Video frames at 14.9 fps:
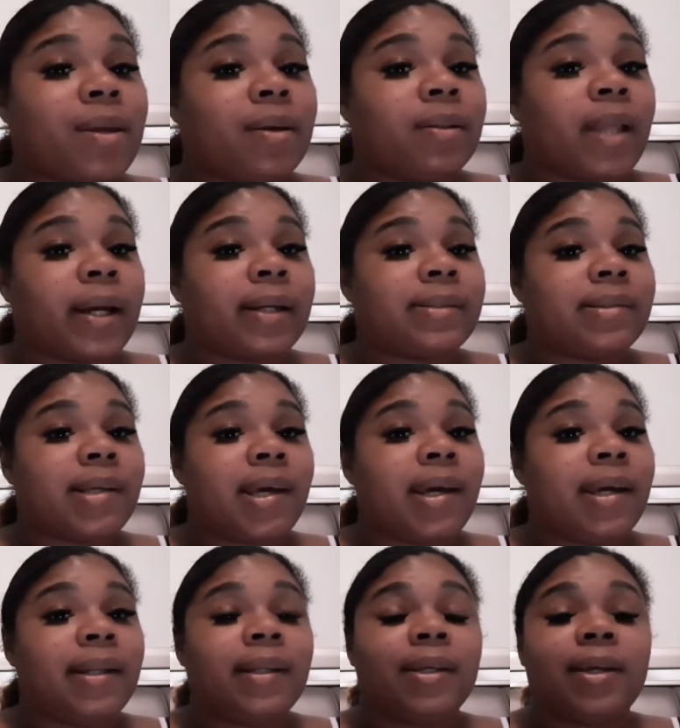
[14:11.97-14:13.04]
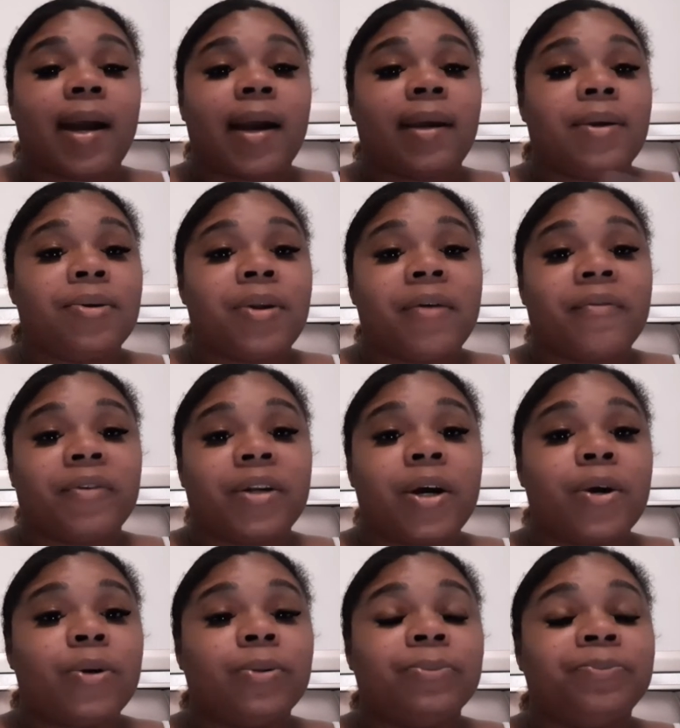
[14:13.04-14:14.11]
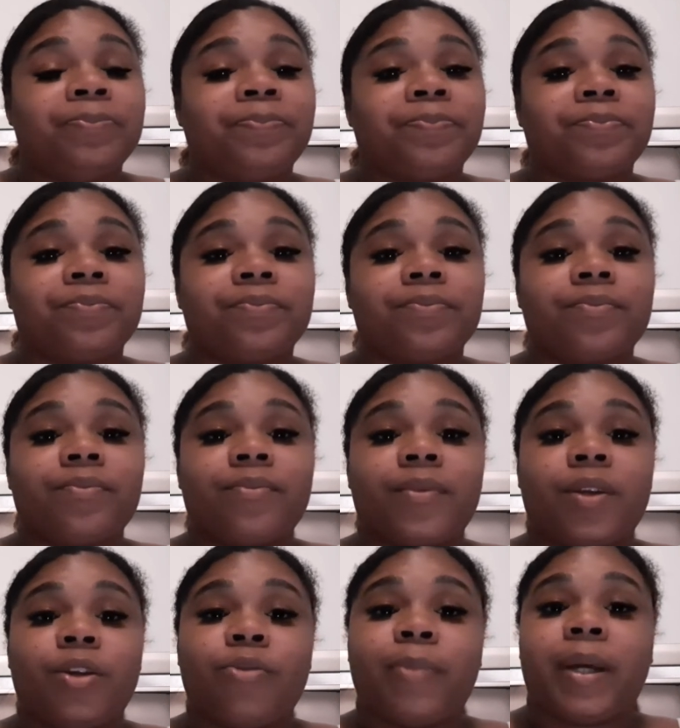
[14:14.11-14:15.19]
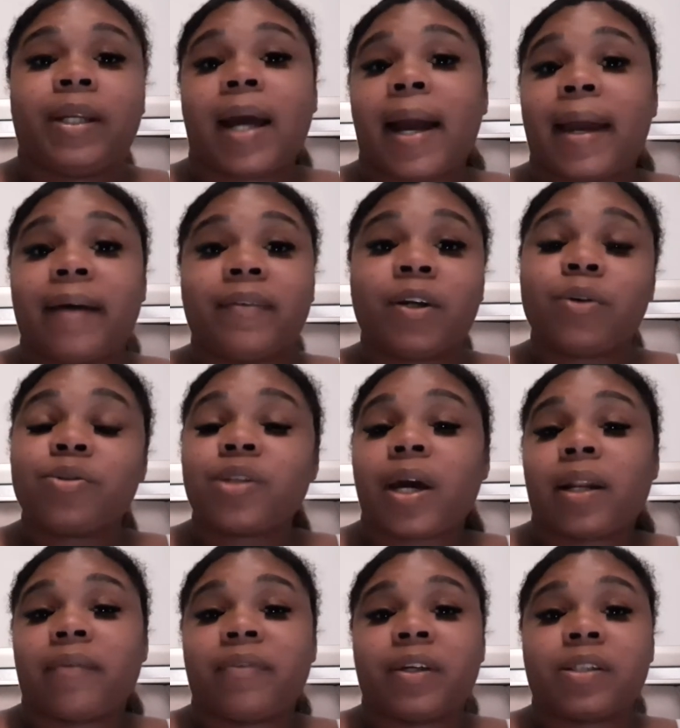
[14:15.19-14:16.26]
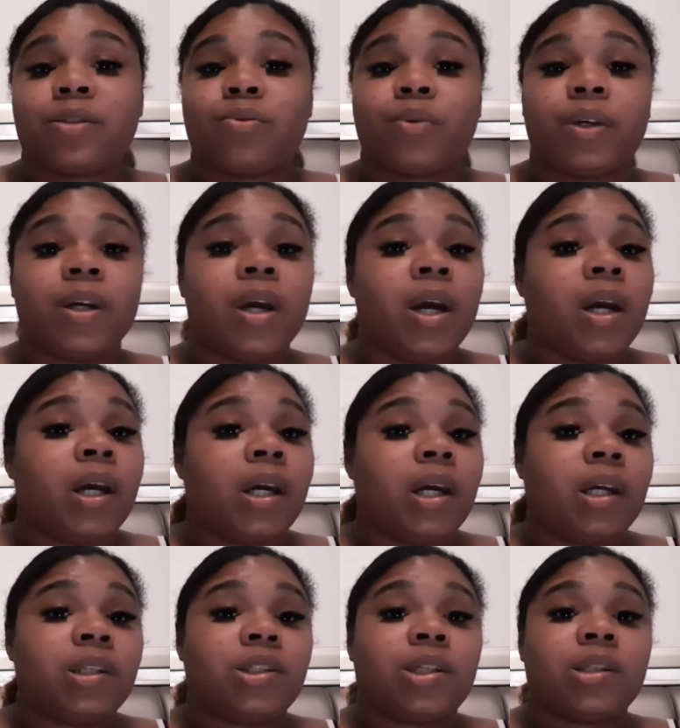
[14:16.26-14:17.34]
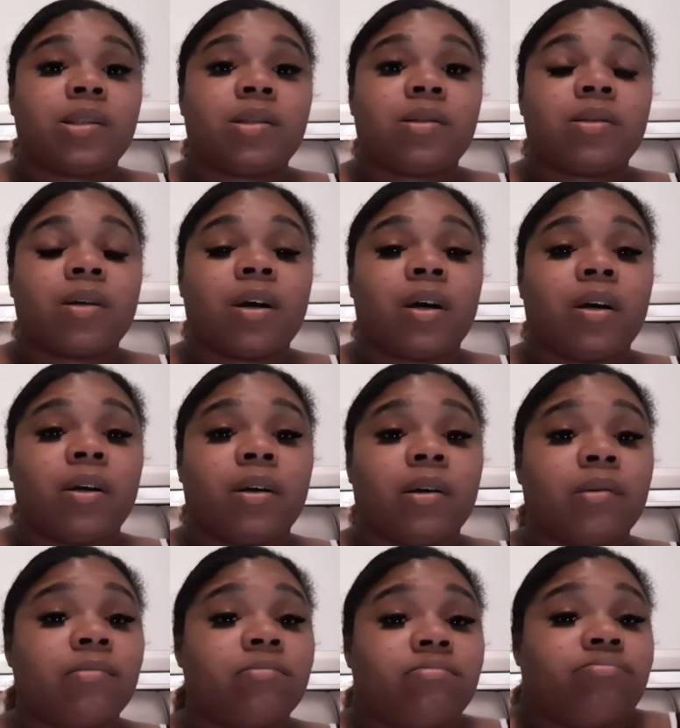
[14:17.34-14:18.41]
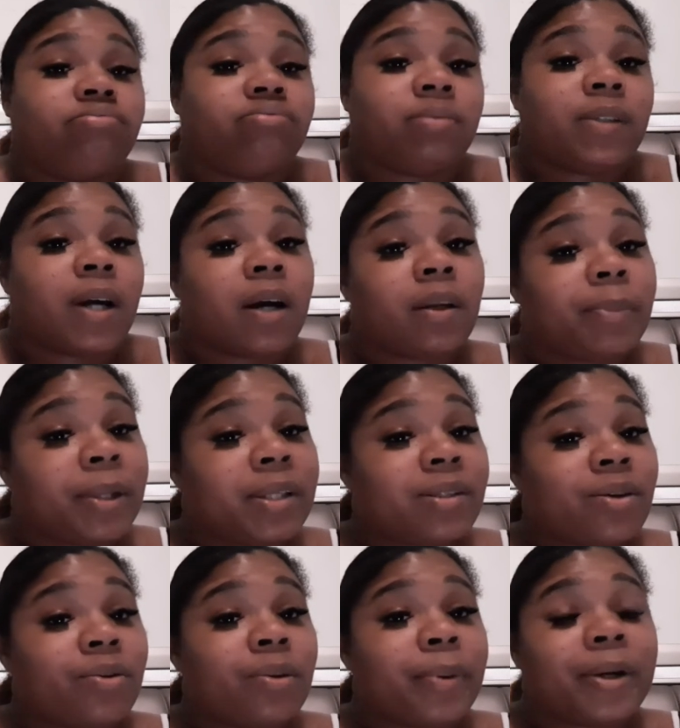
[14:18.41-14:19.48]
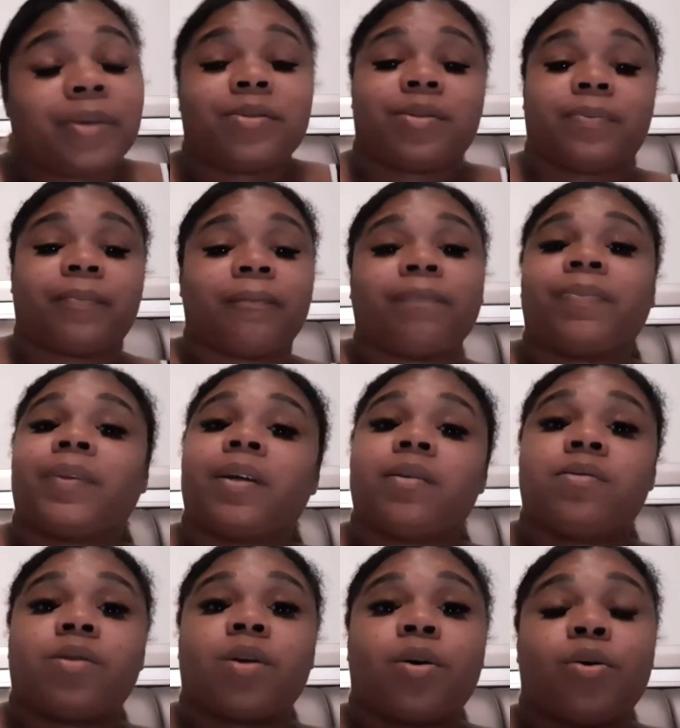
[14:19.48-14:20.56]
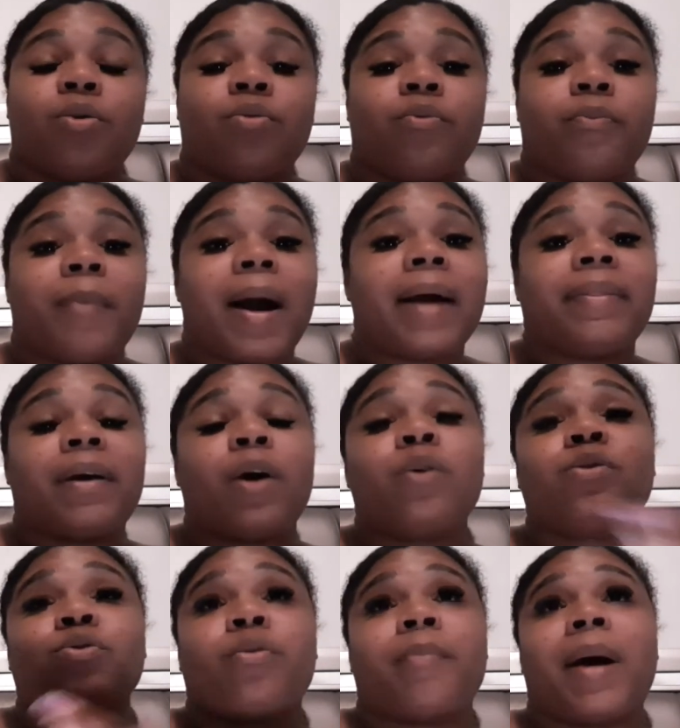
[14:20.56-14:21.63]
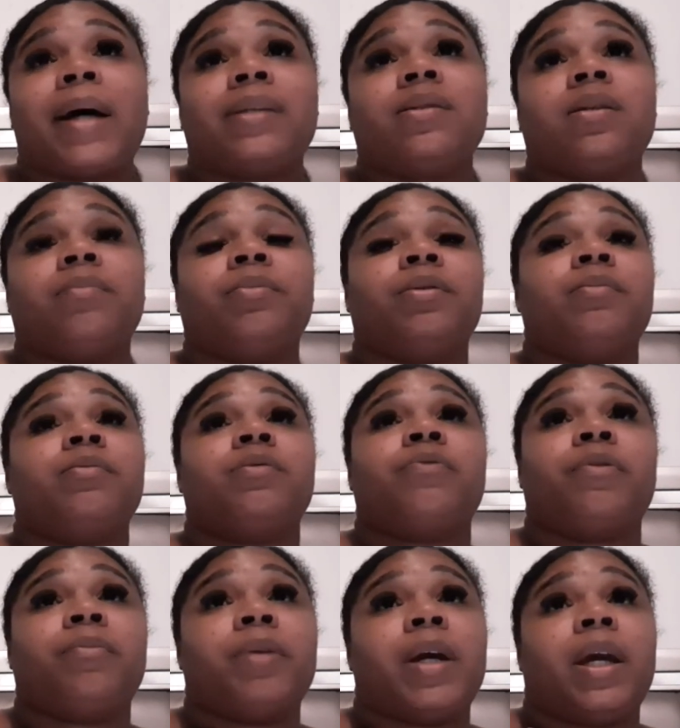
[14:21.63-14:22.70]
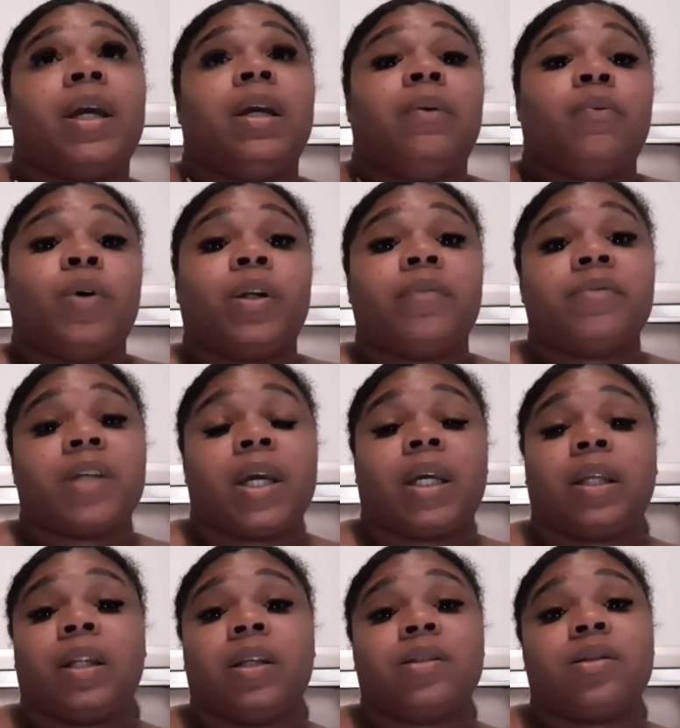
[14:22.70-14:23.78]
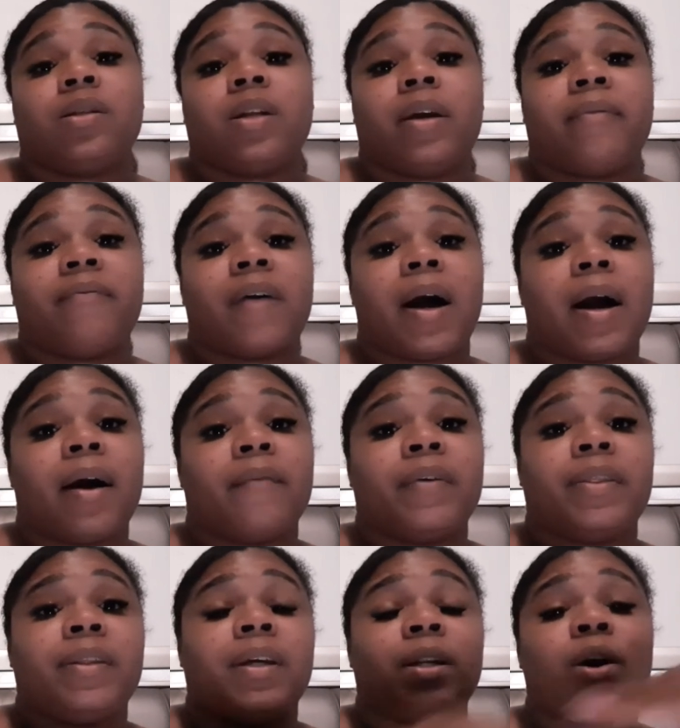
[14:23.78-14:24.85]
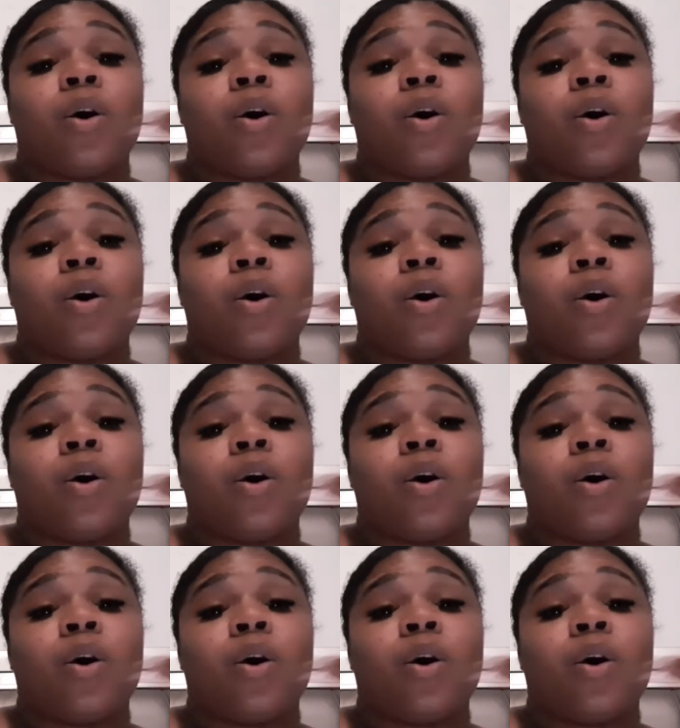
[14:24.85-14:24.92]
Like I said, you never know. You may not have no side effects to it. It all depends on the person. So those are my symptoms from day 1 of taking it to day 5, and then